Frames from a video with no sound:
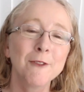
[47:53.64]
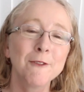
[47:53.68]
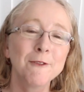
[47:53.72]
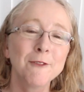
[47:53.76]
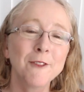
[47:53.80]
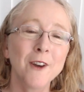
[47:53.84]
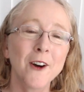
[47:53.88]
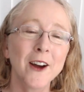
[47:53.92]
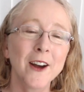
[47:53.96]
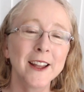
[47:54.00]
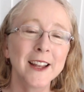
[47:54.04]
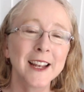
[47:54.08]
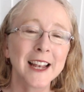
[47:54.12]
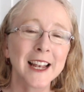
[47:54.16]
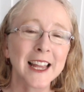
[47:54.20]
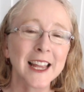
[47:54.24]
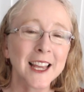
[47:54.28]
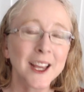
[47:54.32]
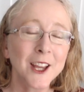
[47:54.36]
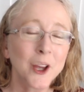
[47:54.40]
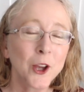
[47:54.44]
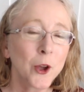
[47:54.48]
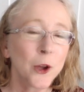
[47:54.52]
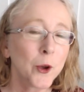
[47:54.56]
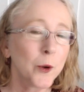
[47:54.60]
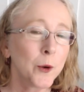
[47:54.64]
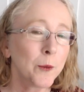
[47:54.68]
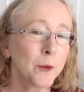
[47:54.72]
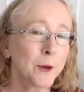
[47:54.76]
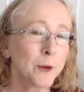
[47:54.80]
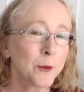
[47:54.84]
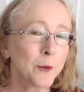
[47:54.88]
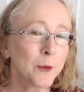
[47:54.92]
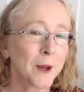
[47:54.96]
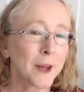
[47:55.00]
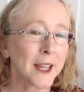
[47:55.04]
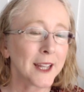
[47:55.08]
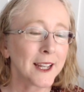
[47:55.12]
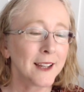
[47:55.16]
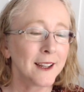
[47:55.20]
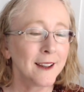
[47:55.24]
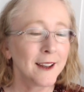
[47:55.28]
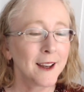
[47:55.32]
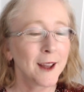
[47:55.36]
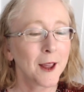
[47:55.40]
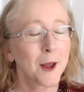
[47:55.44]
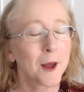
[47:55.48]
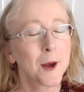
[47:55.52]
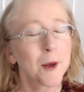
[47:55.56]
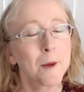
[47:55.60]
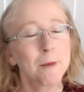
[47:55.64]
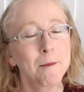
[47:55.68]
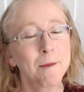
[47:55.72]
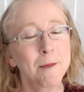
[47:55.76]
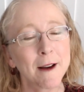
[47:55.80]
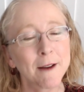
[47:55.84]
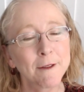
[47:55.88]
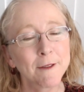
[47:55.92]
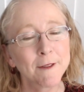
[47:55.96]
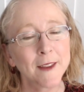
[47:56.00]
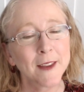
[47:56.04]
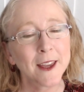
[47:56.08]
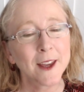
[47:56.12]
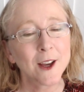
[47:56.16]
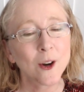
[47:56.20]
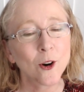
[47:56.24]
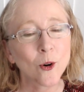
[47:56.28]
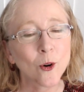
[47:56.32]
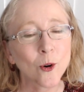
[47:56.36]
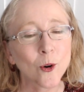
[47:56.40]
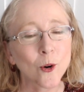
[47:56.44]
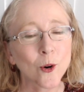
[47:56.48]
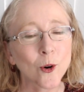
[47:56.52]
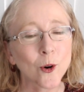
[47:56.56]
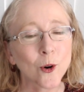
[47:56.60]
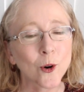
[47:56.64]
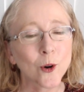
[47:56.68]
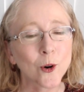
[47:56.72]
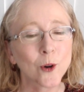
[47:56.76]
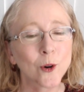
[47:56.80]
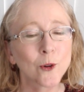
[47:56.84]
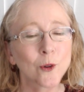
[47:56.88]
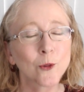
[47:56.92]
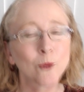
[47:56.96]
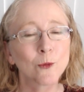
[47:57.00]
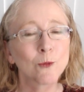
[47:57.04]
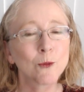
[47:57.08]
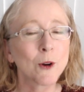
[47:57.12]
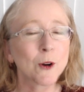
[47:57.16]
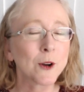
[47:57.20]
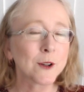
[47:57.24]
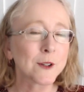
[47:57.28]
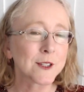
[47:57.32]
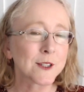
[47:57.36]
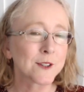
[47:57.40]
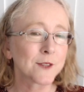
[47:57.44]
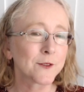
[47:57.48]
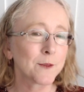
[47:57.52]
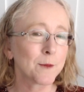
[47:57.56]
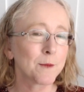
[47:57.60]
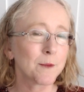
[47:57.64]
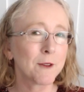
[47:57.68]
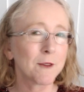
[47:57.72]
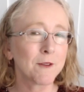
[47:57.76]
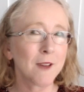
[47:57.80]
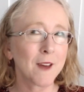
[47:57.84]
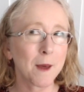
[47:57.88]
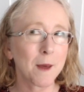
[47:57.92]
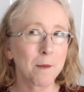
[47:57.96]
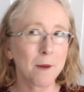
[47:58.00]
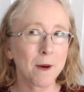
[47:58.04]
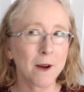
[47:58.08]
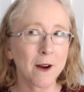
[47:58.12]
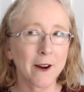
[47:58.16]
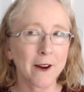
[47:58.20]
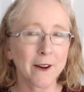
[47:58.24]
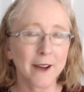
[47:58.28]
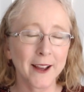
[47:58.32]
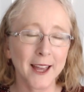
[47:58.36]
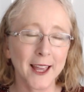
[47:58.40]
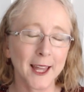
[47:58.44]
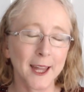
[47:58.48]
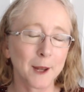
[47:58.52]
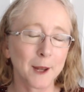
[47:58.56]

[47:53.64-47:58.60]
Finally, who would win, Buffy or Rose from the Vampire Academy?